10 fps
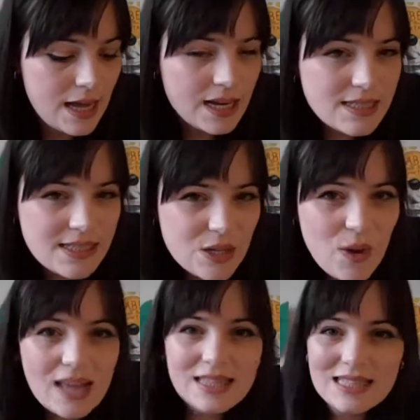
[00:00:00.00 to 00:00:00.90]
And I still
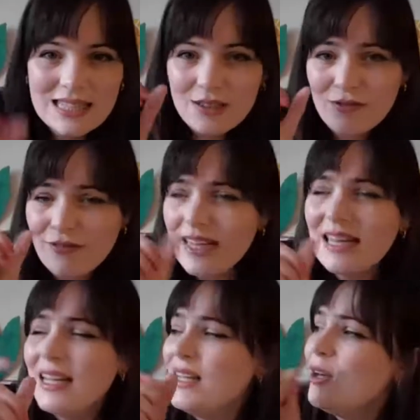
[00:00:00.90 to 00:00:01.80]
had this little
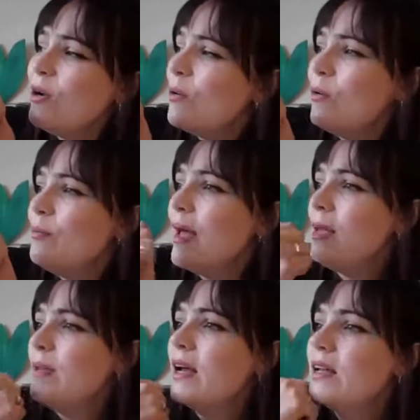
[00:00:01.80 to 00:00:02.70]
feeling, oh,
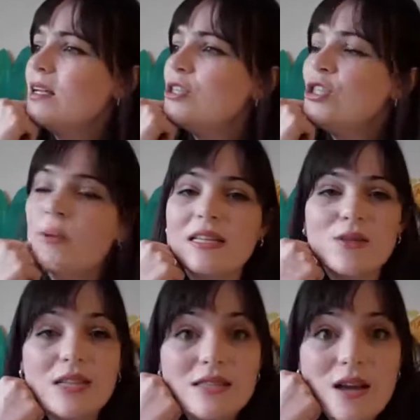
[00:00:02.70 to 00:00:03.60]
maybe I can do it.
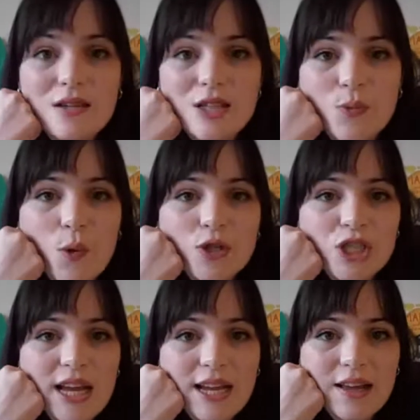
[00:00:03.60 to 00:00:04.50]
So I started
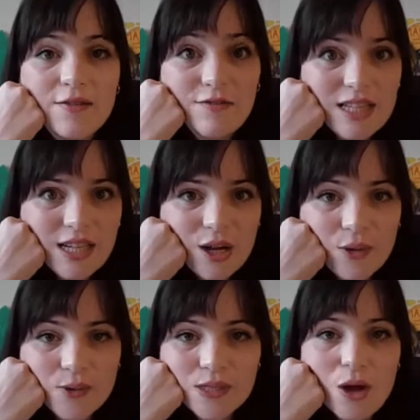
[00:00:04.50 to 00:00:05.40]
watching
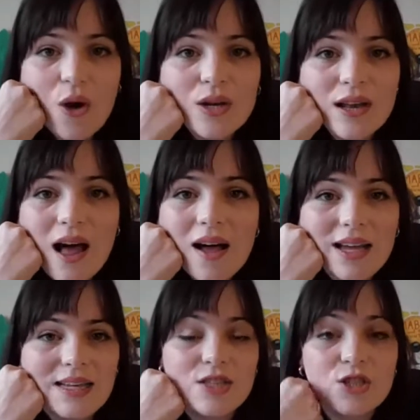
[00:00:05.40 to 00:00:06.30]
videos
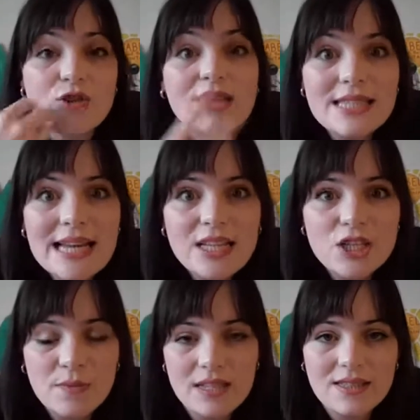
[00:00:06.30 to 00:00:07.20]
online to try and
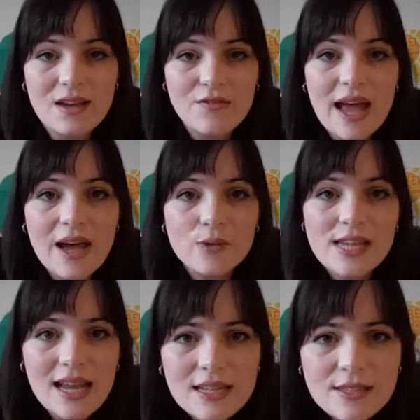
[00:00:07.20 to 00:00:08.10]
teach myself how
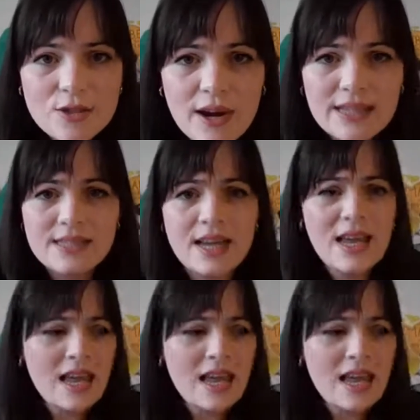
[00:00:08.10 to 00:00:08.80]
to illustrate.